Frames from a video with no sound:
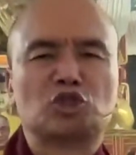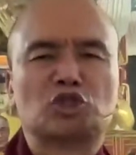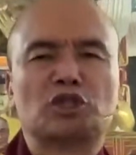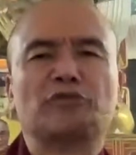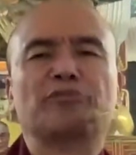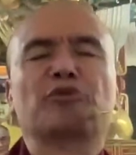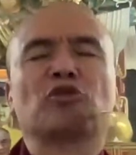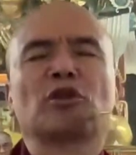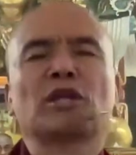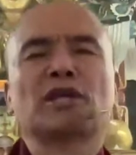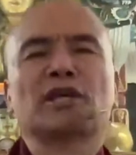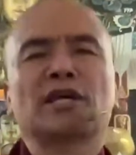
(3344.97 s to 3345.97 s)
So
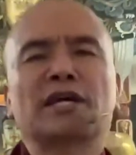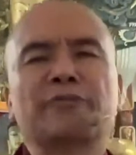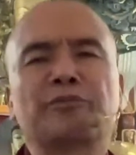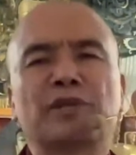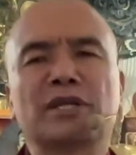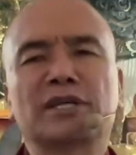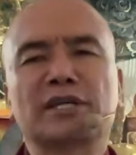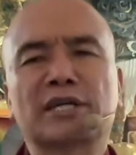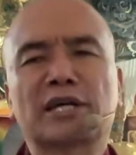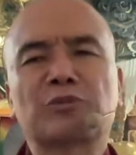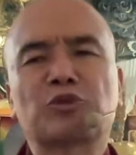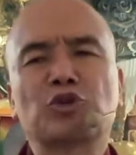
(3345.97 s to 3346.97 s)
we